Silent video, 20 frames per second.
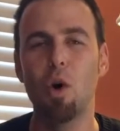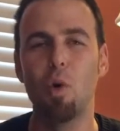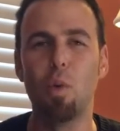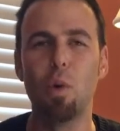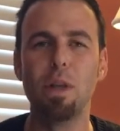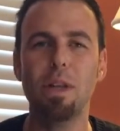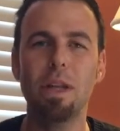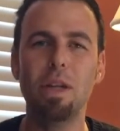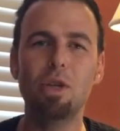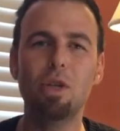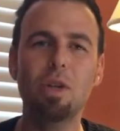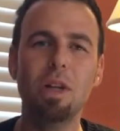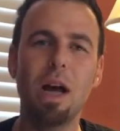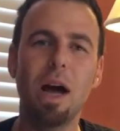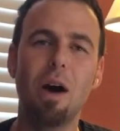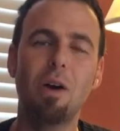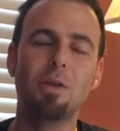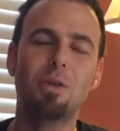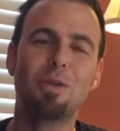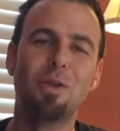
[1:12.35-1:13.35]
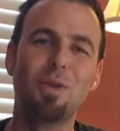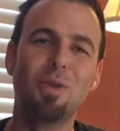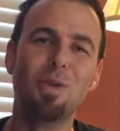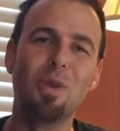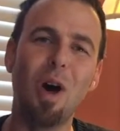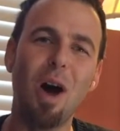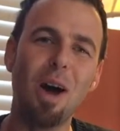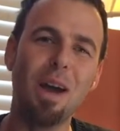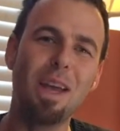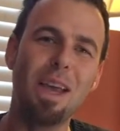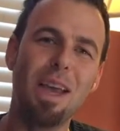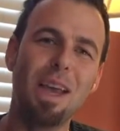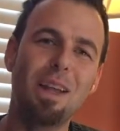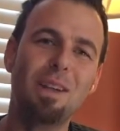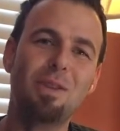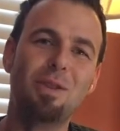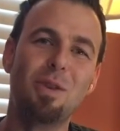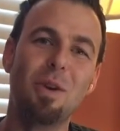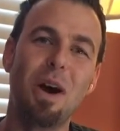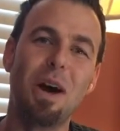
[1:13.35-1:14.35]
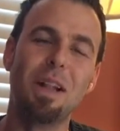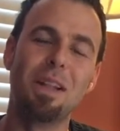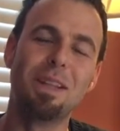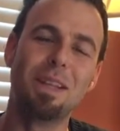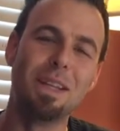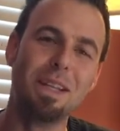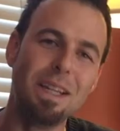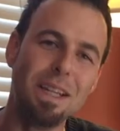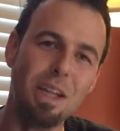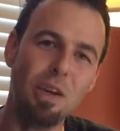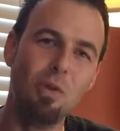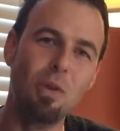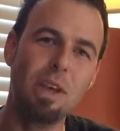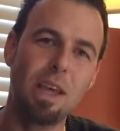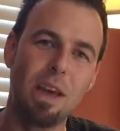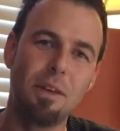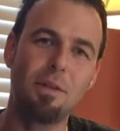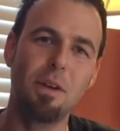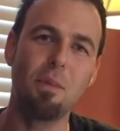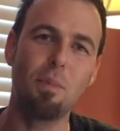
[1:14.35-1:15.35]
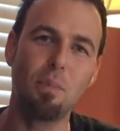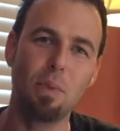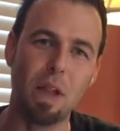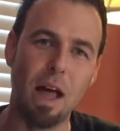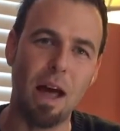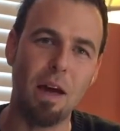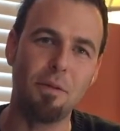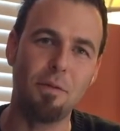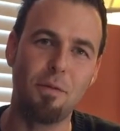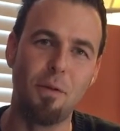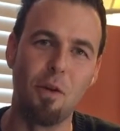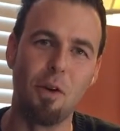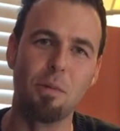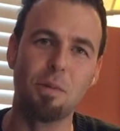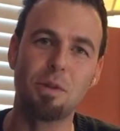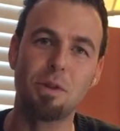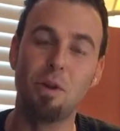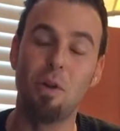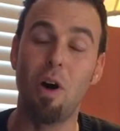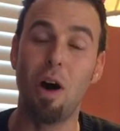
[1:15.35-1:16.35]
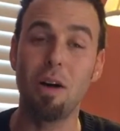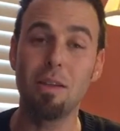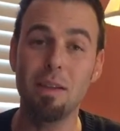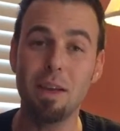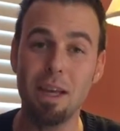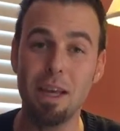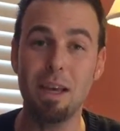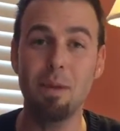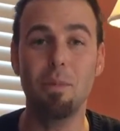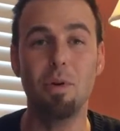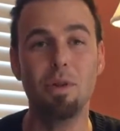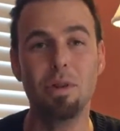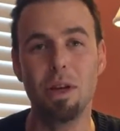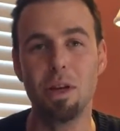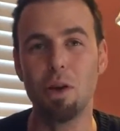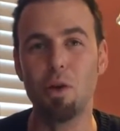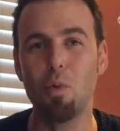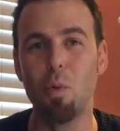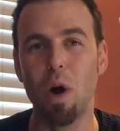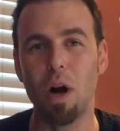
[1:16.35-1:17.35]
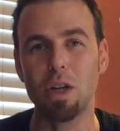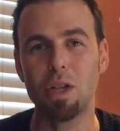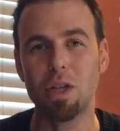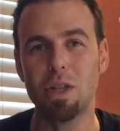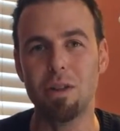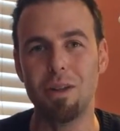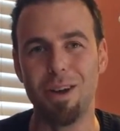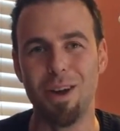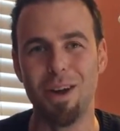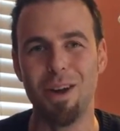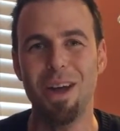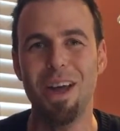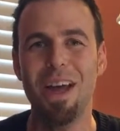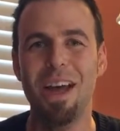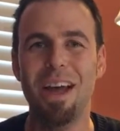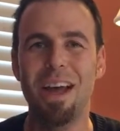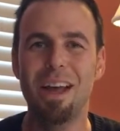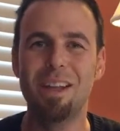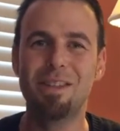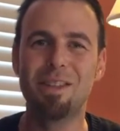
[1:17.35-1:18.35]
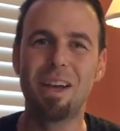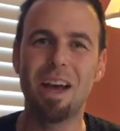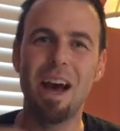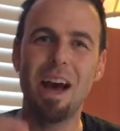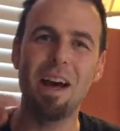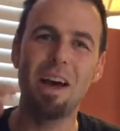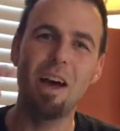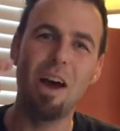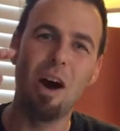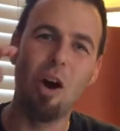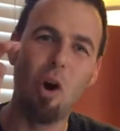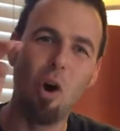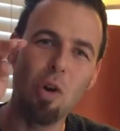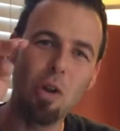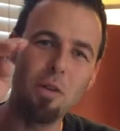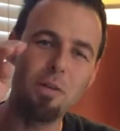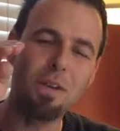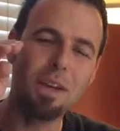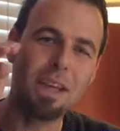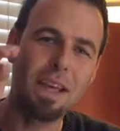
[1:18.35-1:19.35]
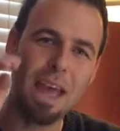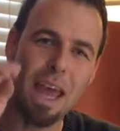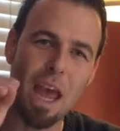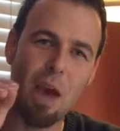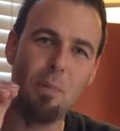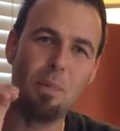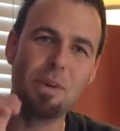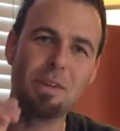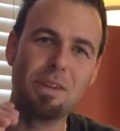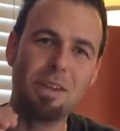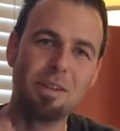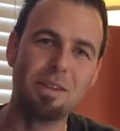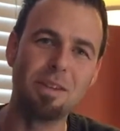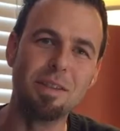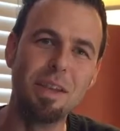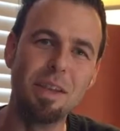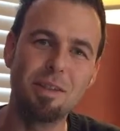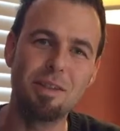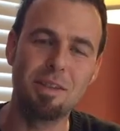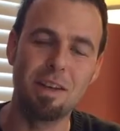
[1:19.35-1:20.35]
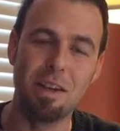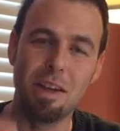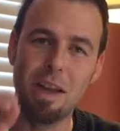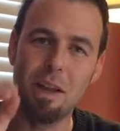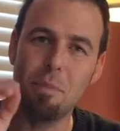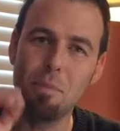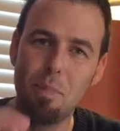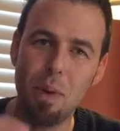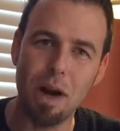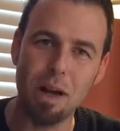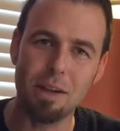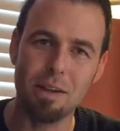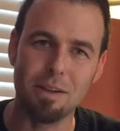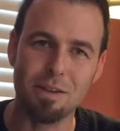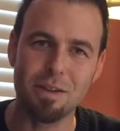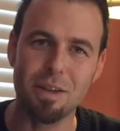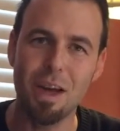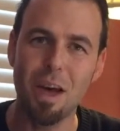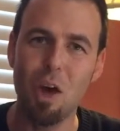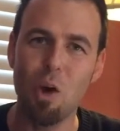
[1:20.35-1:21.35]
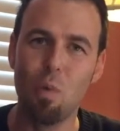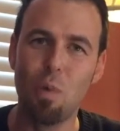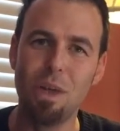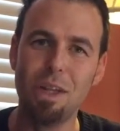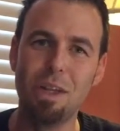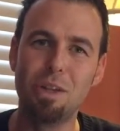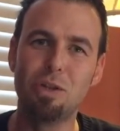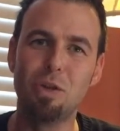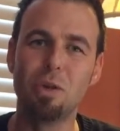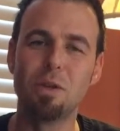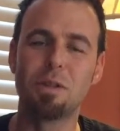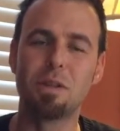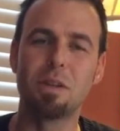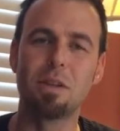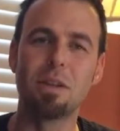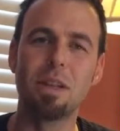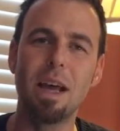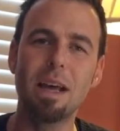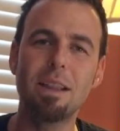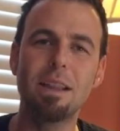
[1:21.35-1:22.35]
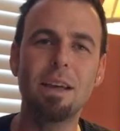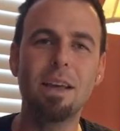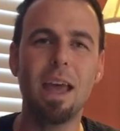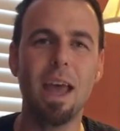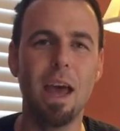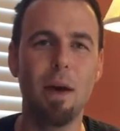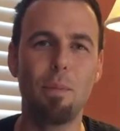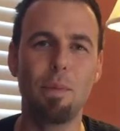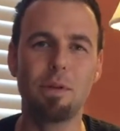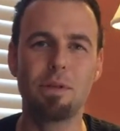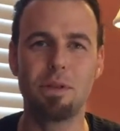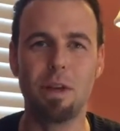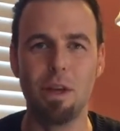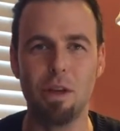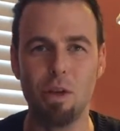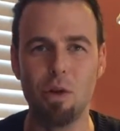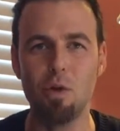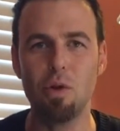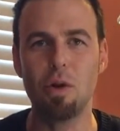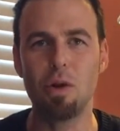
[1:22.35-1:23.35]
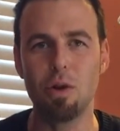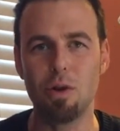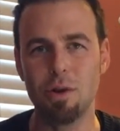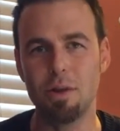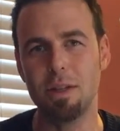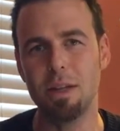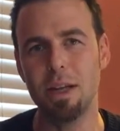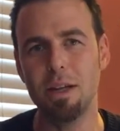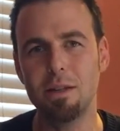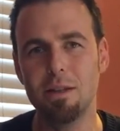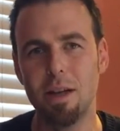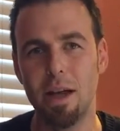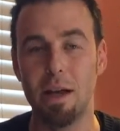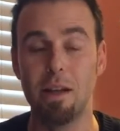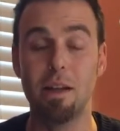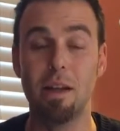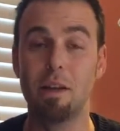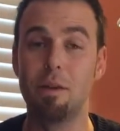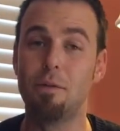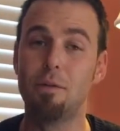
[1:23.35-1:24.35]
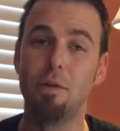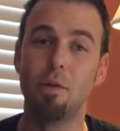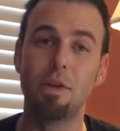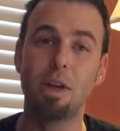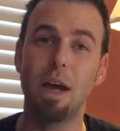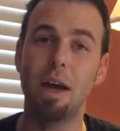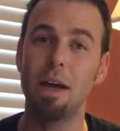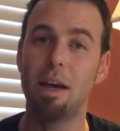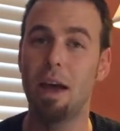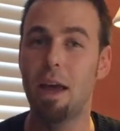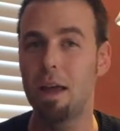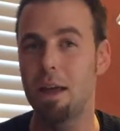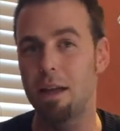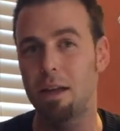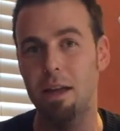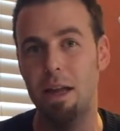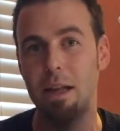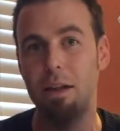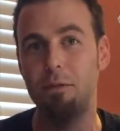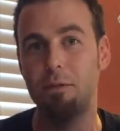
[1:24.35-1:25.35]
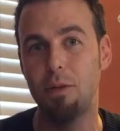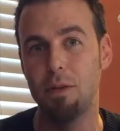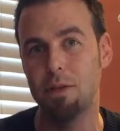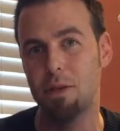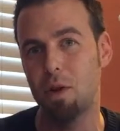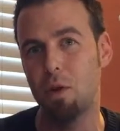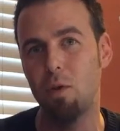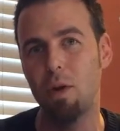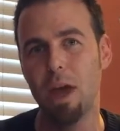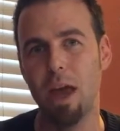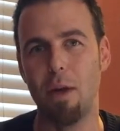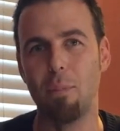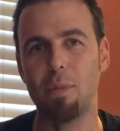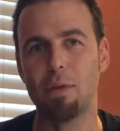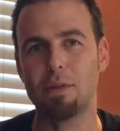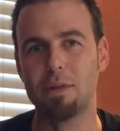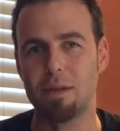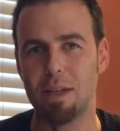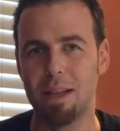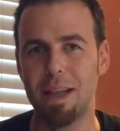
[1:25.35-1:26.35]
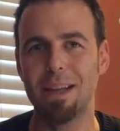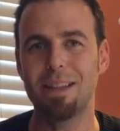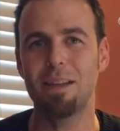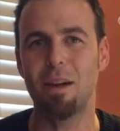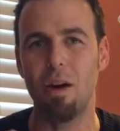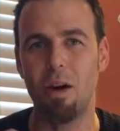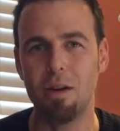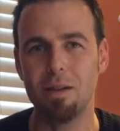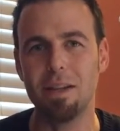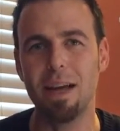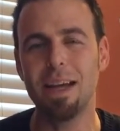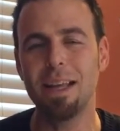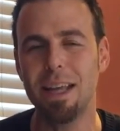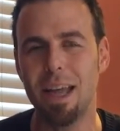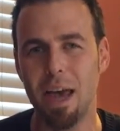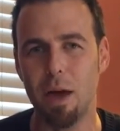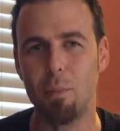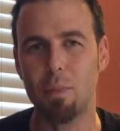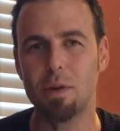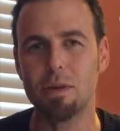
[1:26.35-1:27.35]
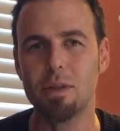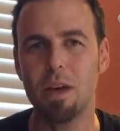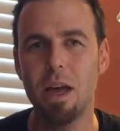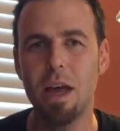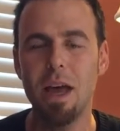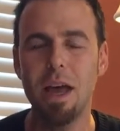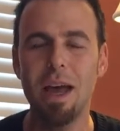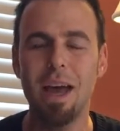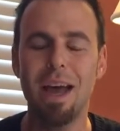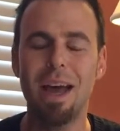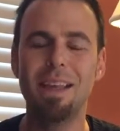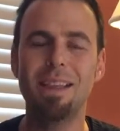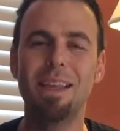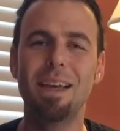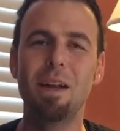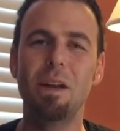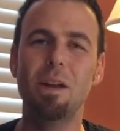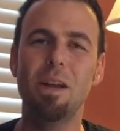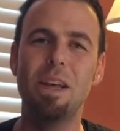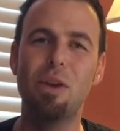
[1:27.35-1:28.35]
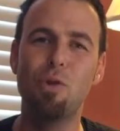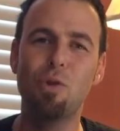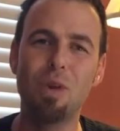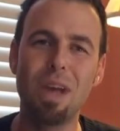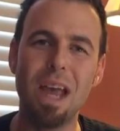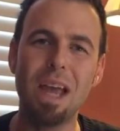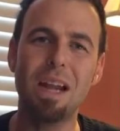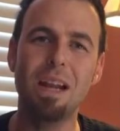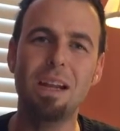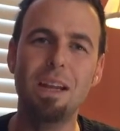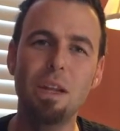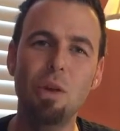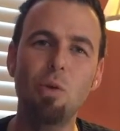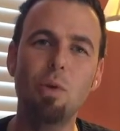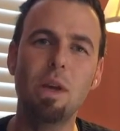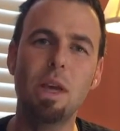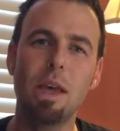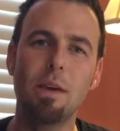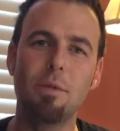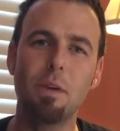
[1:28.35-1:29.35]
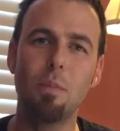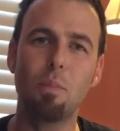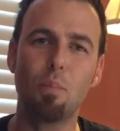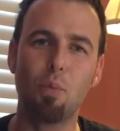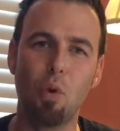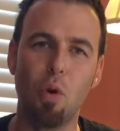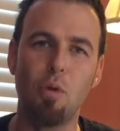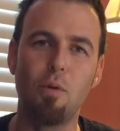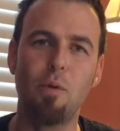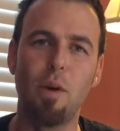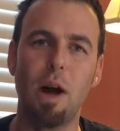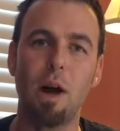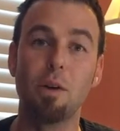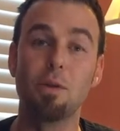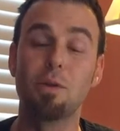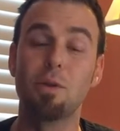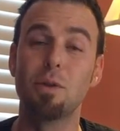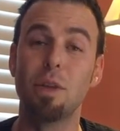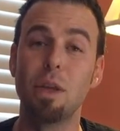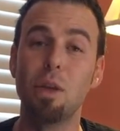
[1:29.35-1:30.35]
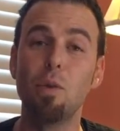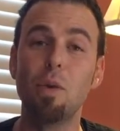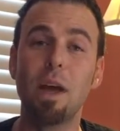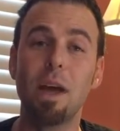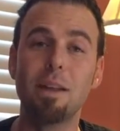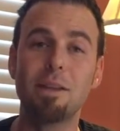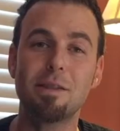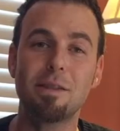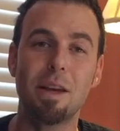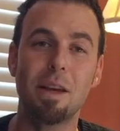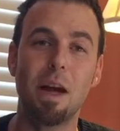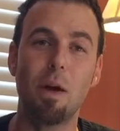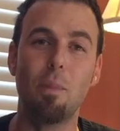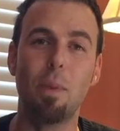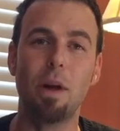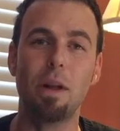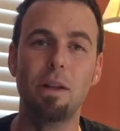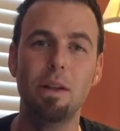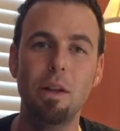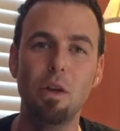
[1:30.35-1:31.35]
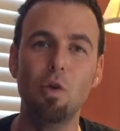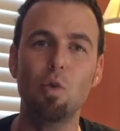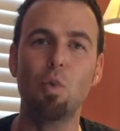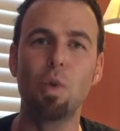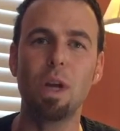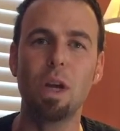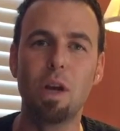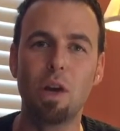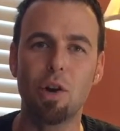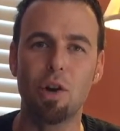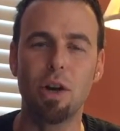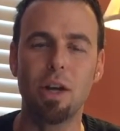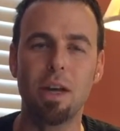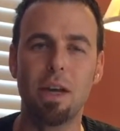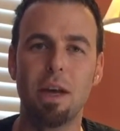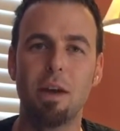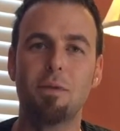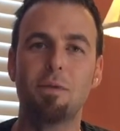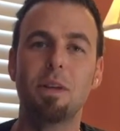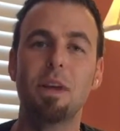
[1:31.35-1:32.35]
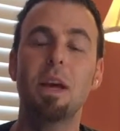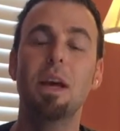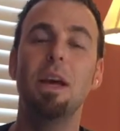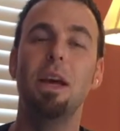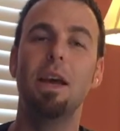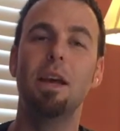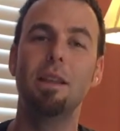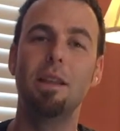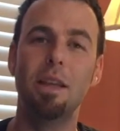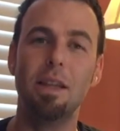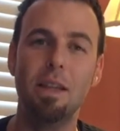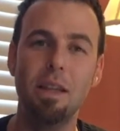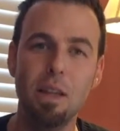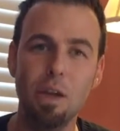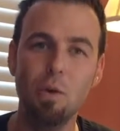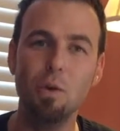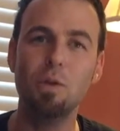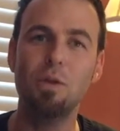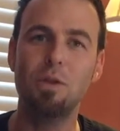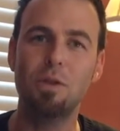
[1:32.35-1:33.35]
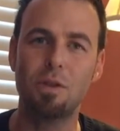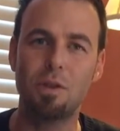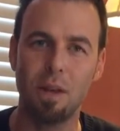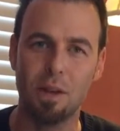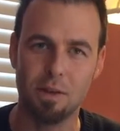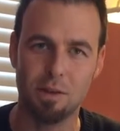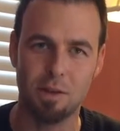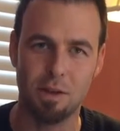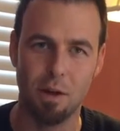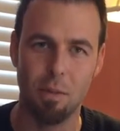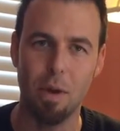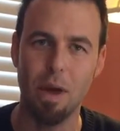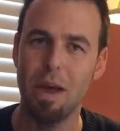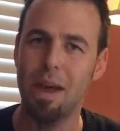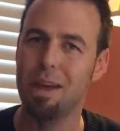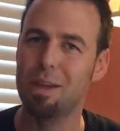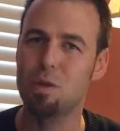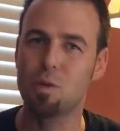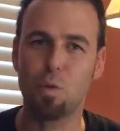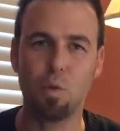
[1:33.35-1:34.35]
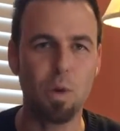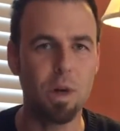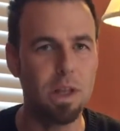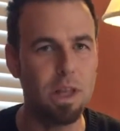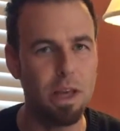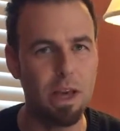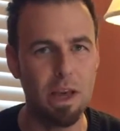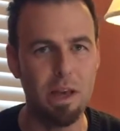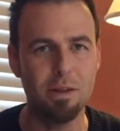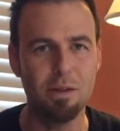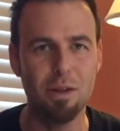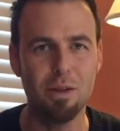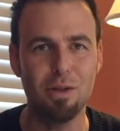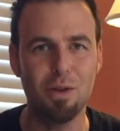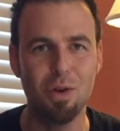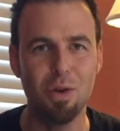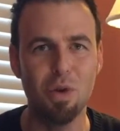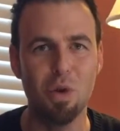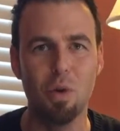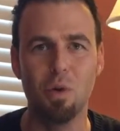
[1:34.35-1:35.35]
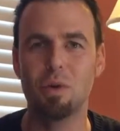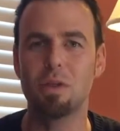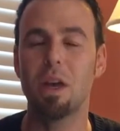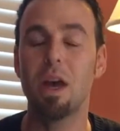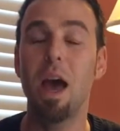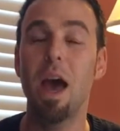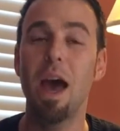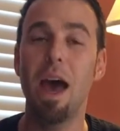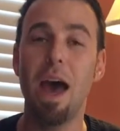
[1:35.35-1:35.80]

We need you now to log in to the new giving platform. So on the email that you're watching there, it's got all of the campuses listed in buttons. We need you to select the campus that you currently attend, and if you're not in any physical campus, select online campus, and then create a new giving profile so that you can set up a new recurring gift in the new system. It's really easy to use.